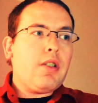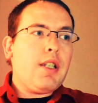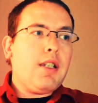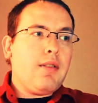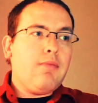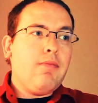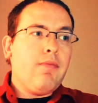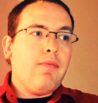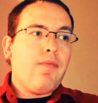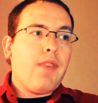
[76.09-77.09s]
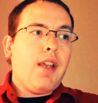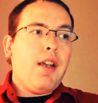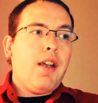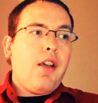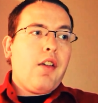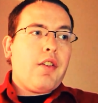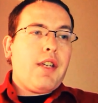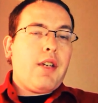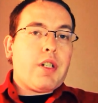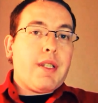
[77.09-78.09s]
team
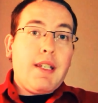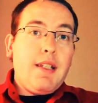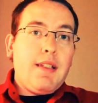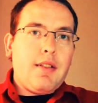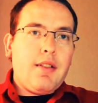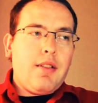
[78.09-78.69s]
that were seasoned.